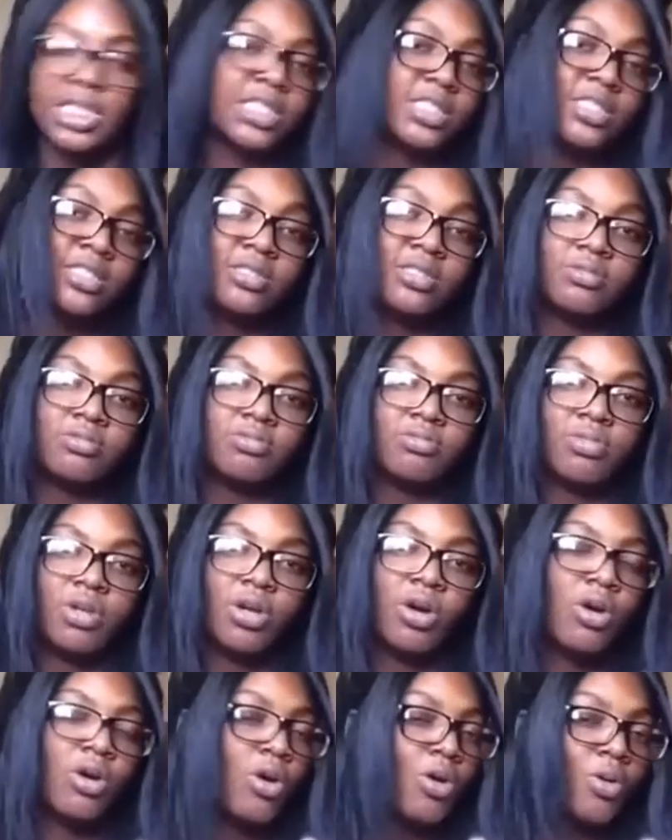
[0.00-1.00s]
that's
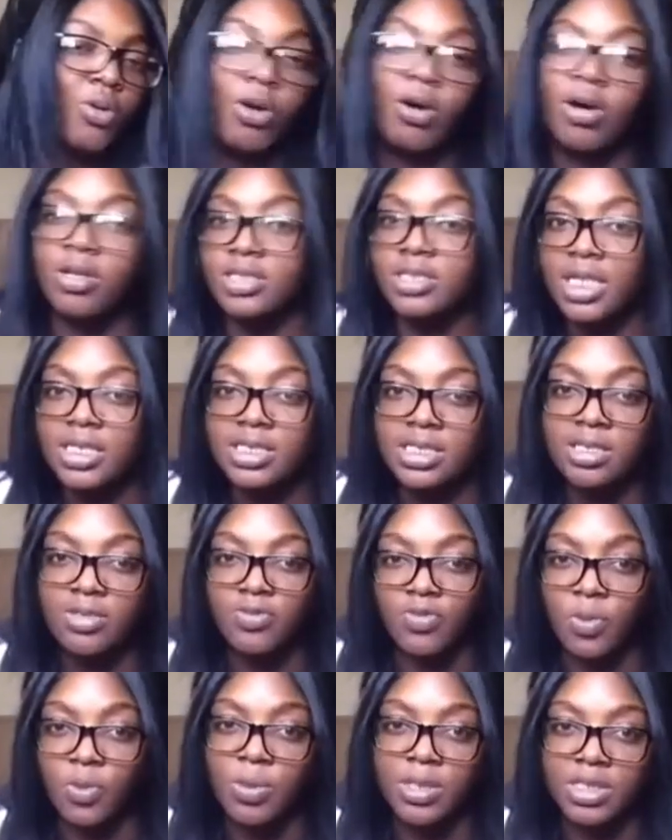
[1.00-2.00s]
on all types of
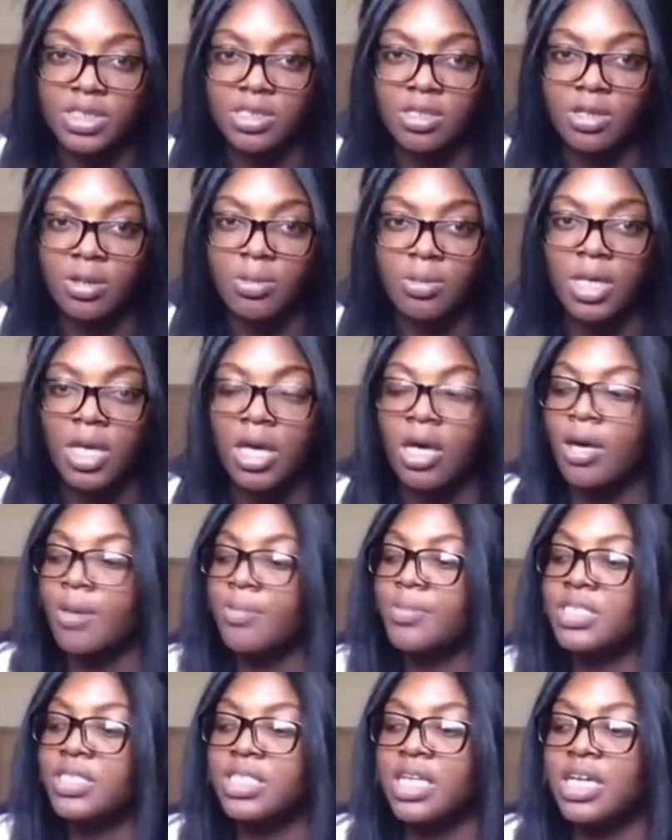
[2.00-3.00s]
levels messed up?
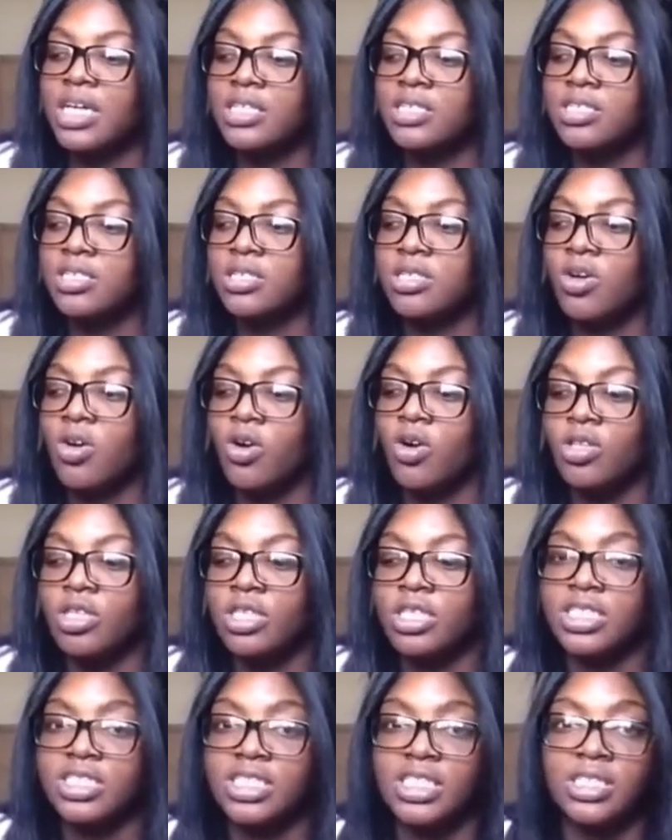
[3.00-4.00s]
Besides all the
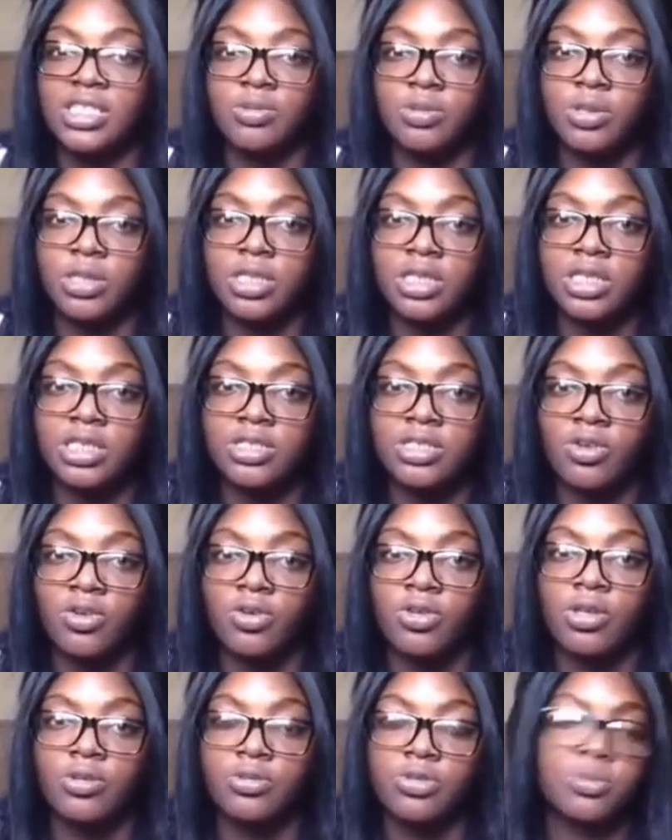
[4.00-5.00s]
things that he really did to her
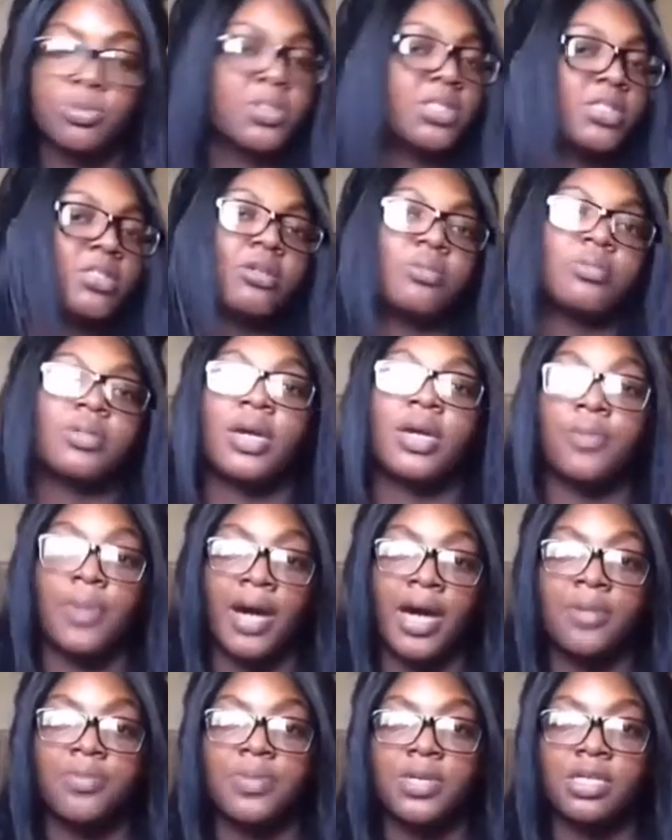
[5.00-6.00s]
that was messed up, in
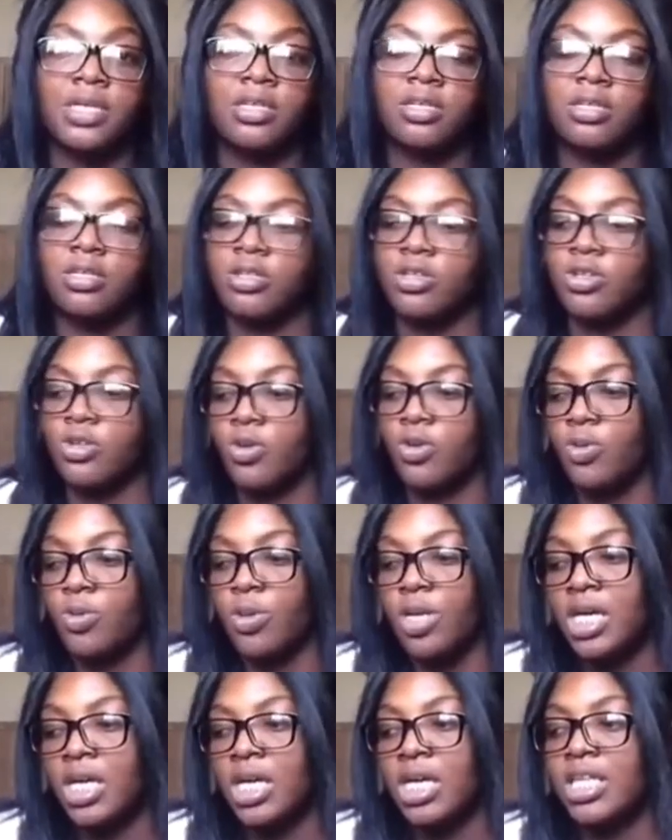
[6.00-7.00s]
my opinion, you know,
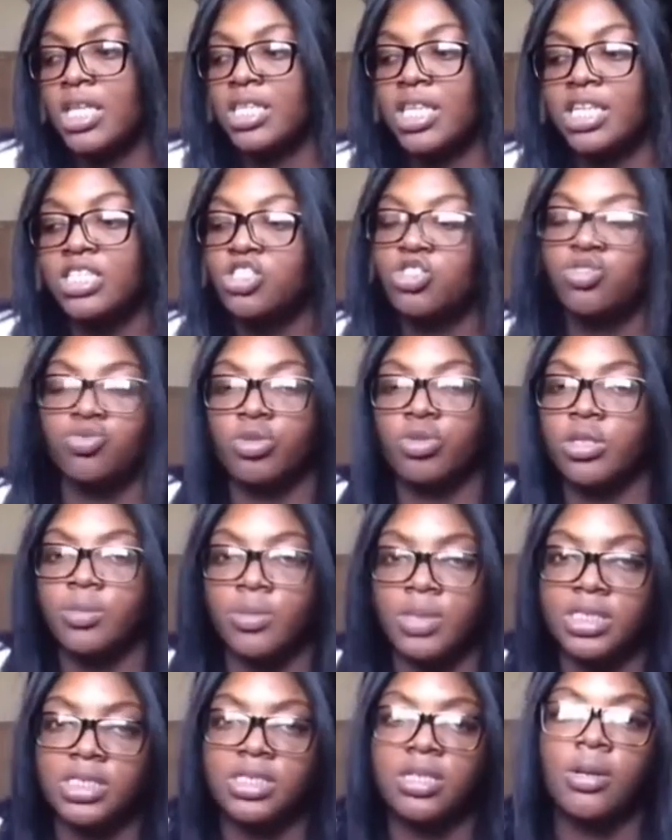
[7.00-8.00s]
that's just really
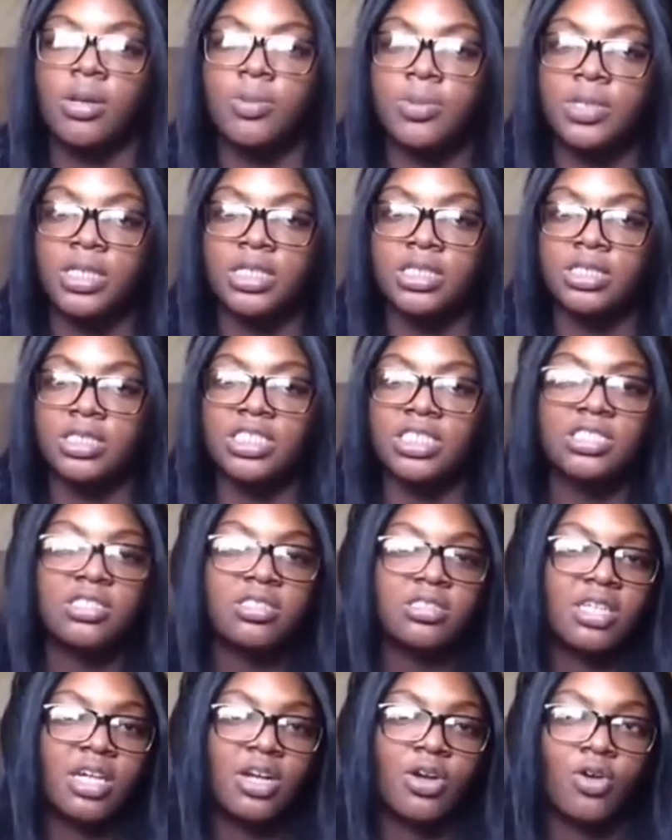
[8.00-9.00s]
messed up, because that's
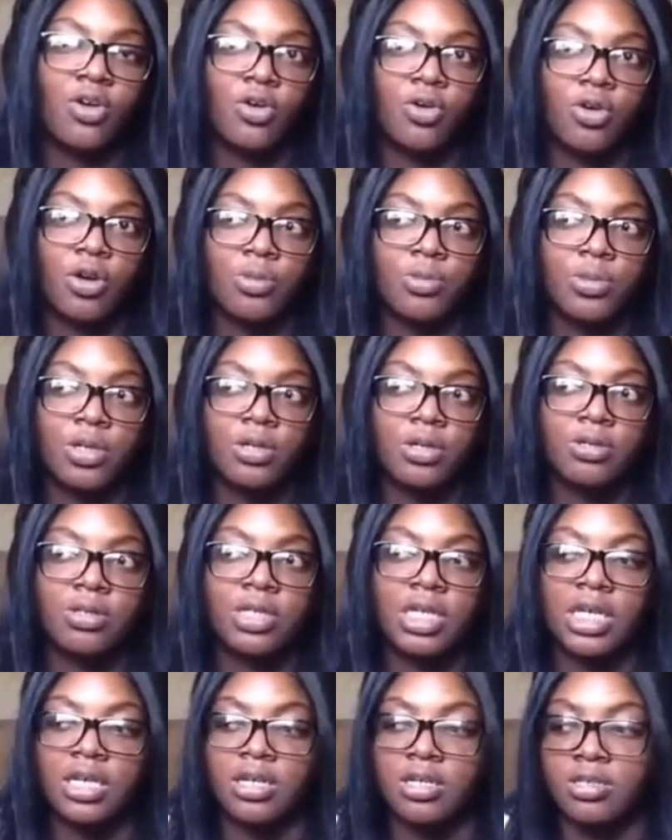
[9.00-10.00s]
that girl grandma,
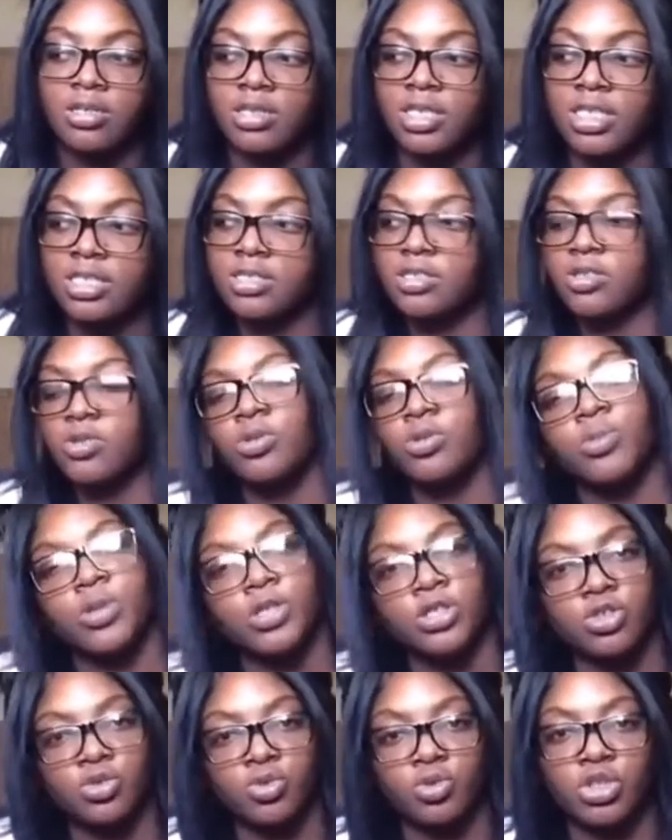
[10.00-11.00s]
and that's the only
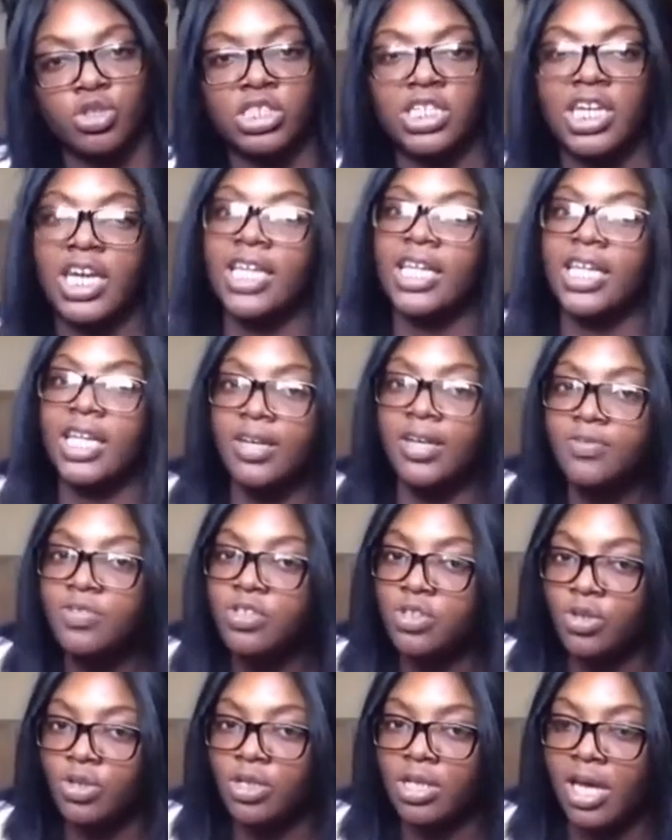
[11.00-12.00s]
person who she had left in
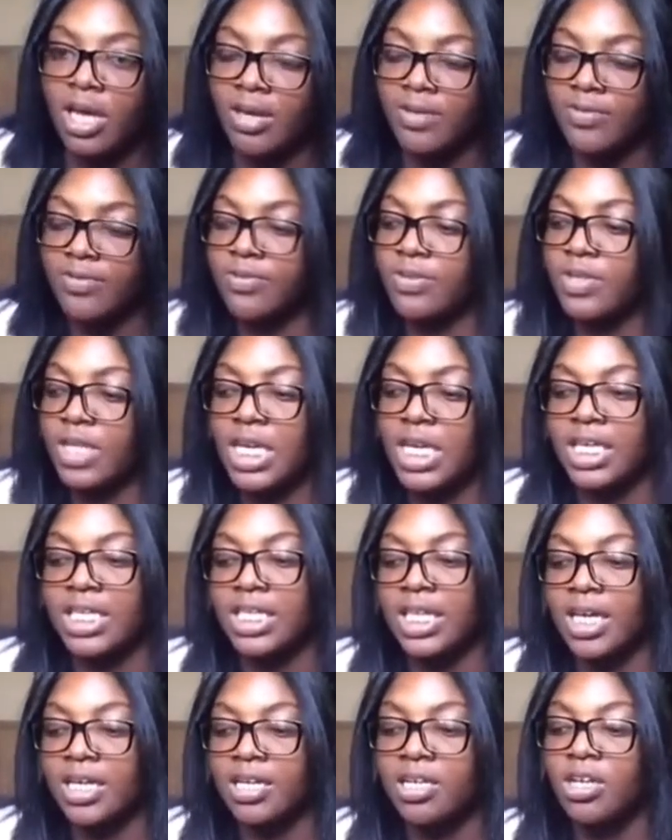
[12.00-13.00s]
her life. And
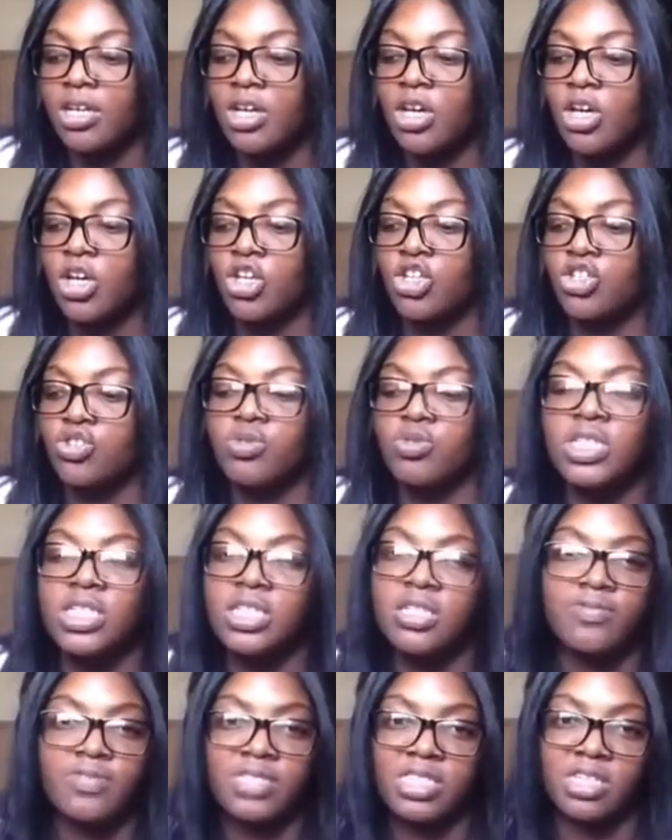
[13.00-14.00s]
like, you didn't
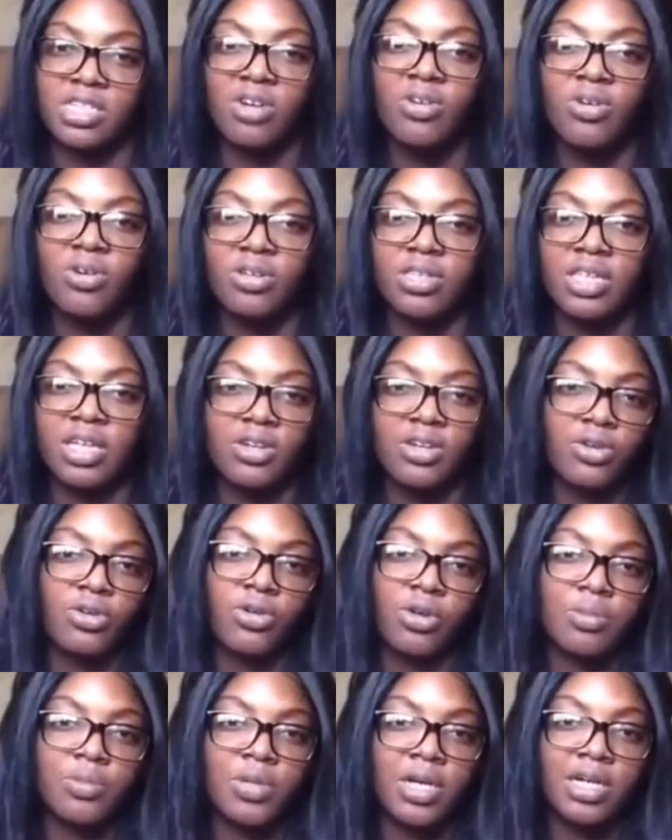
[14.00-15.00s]
even tell her that her
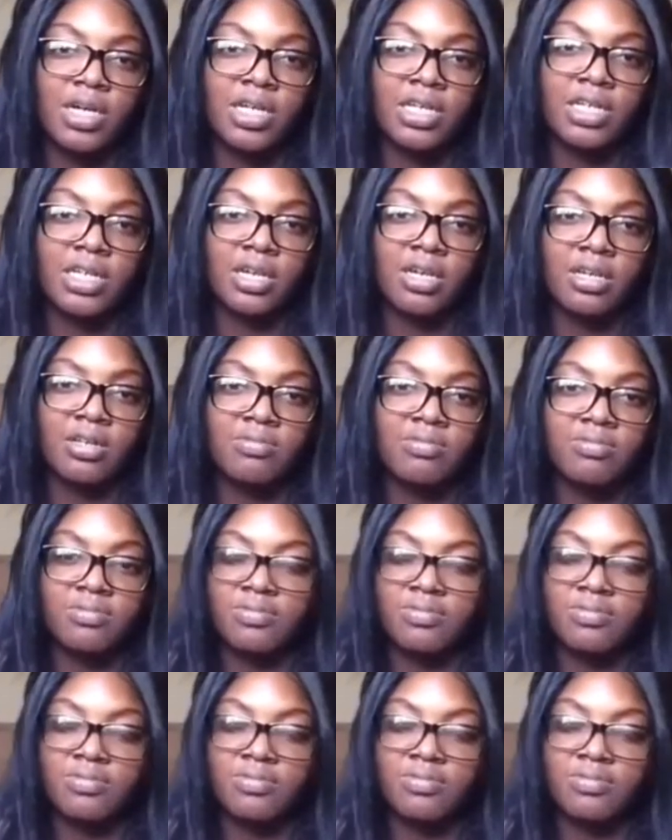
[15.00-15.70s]
grandma had died.